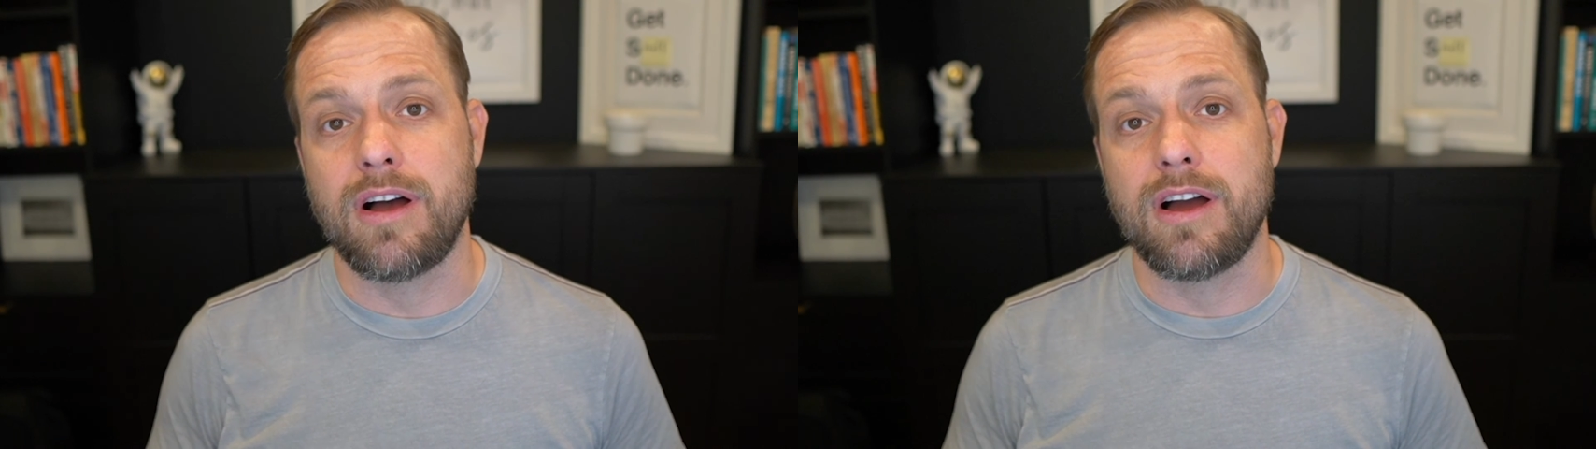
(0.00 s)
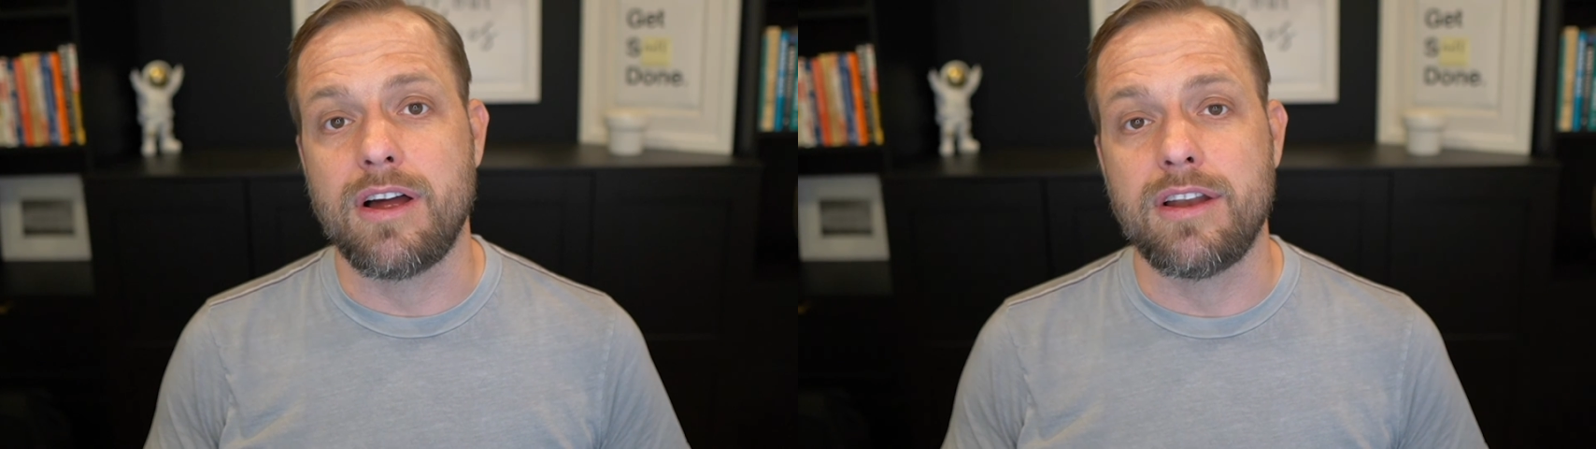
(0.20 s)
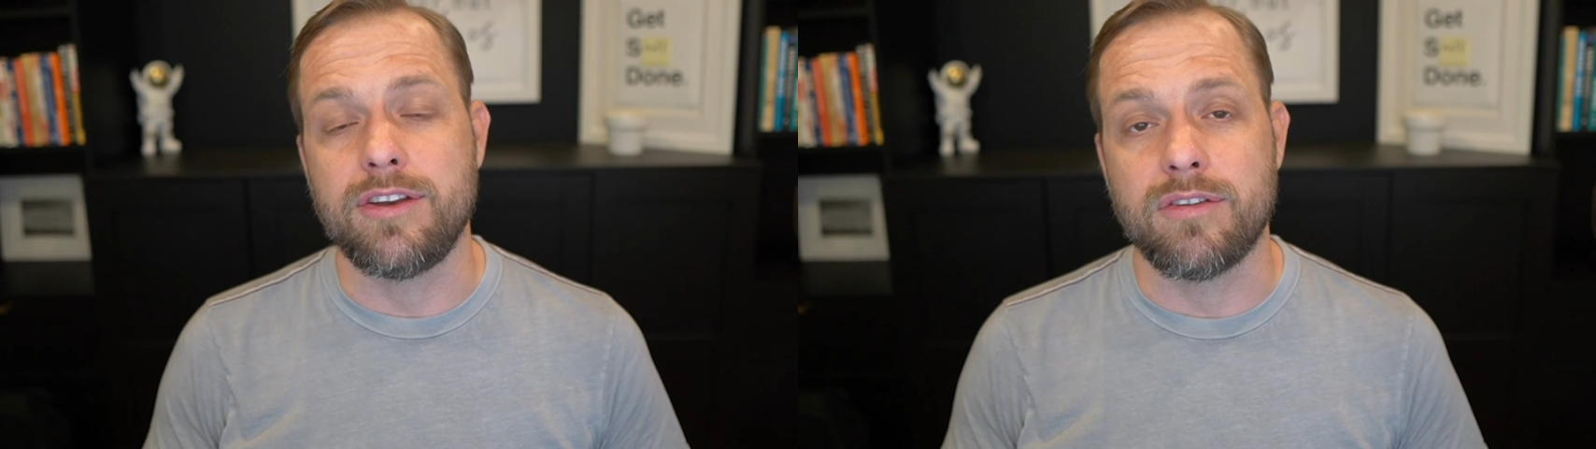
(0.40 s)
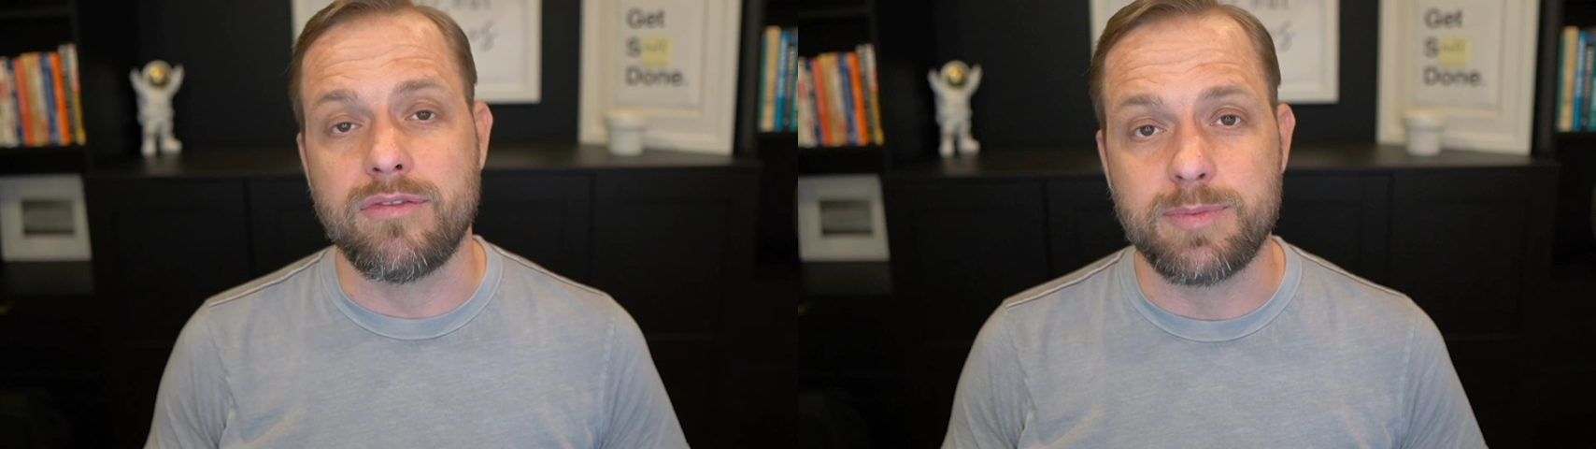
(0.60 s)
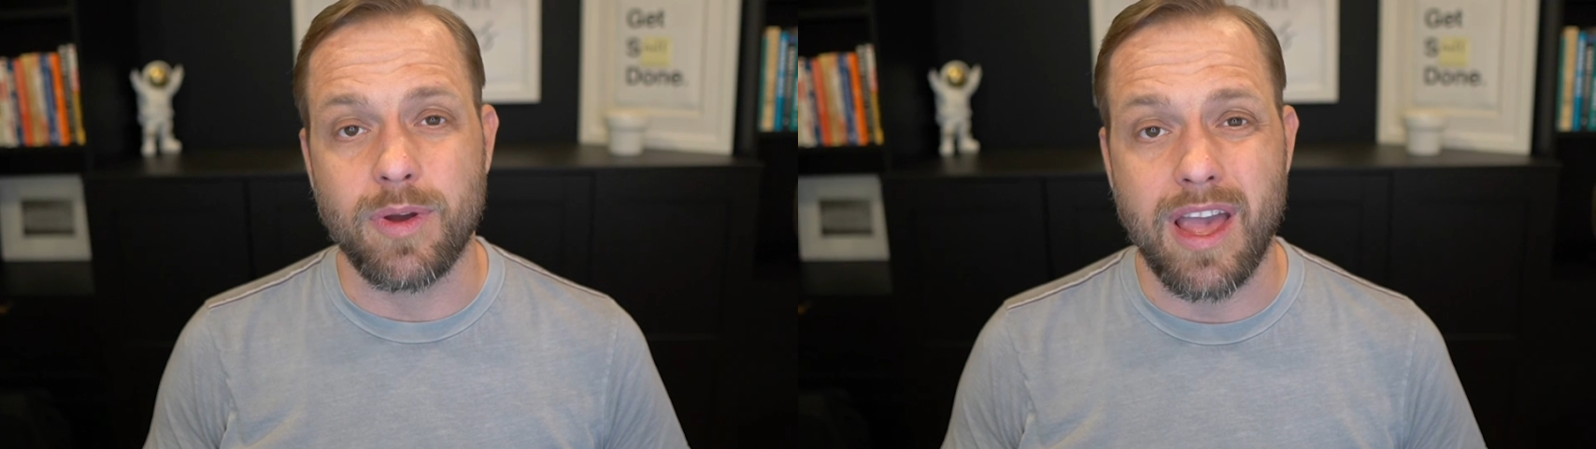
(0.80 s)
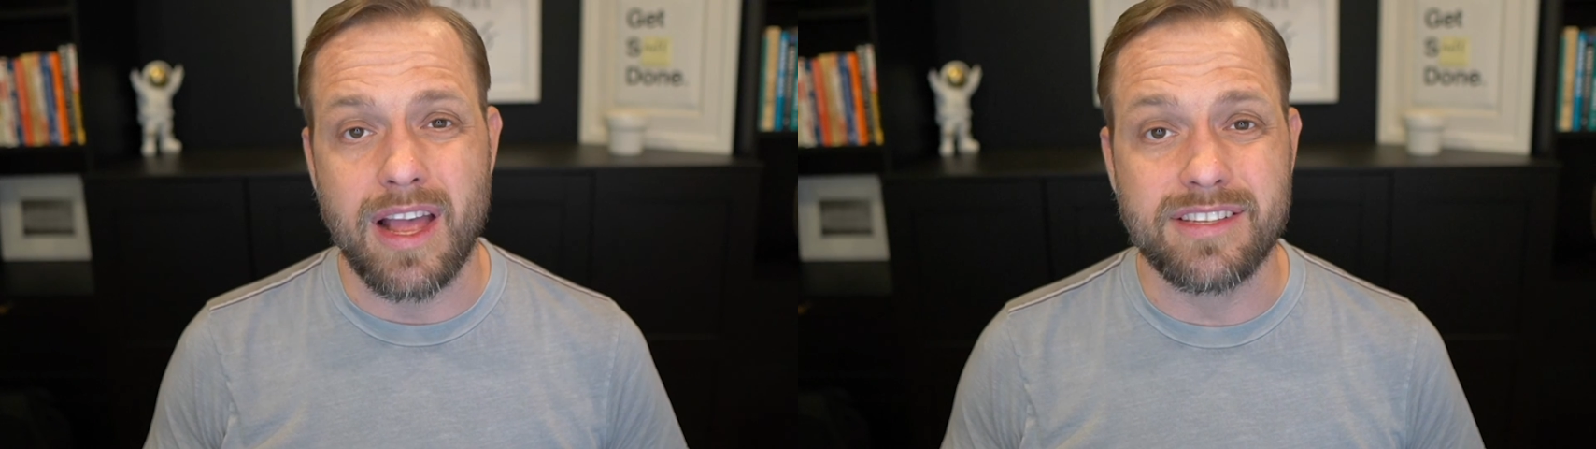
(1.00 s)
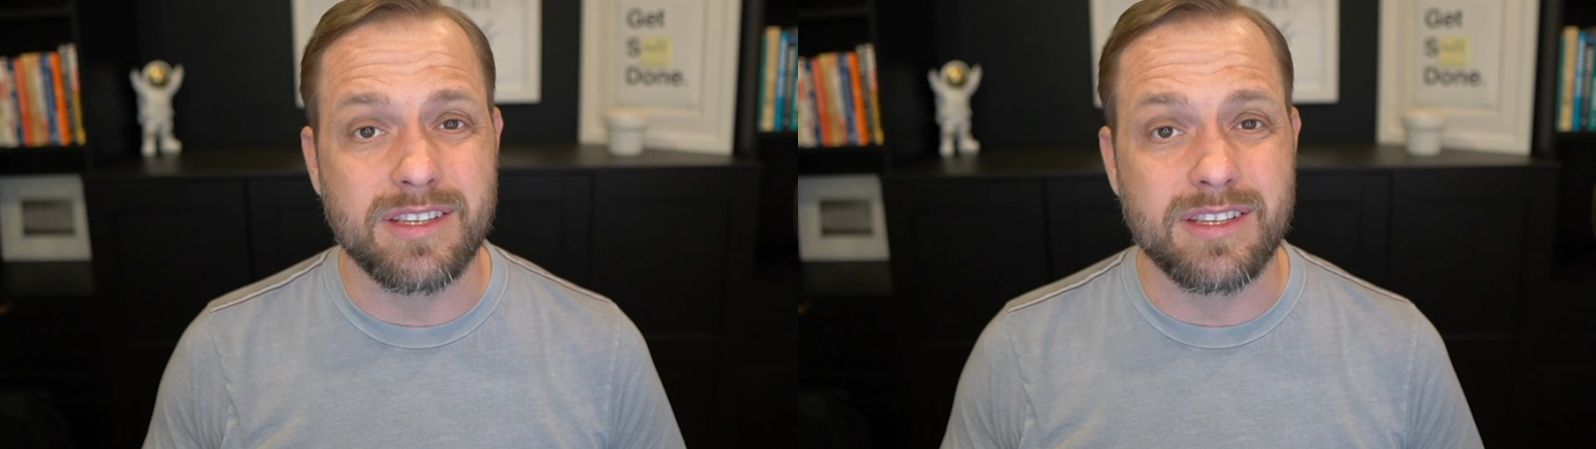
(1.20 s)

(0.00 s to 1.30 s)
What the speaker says: on your Facebook ads,